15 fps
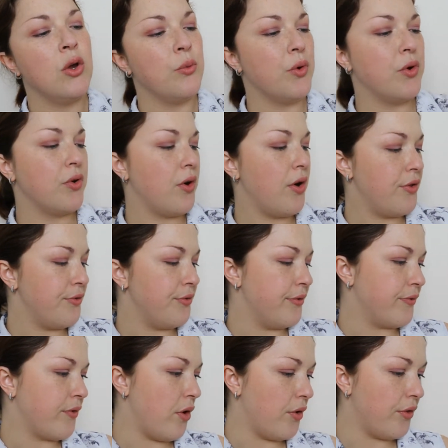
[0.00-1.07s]
We could either
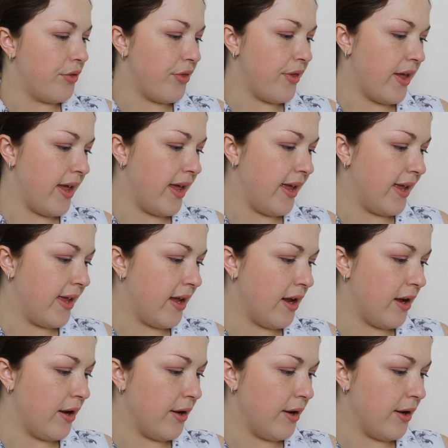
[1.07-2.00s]
have got the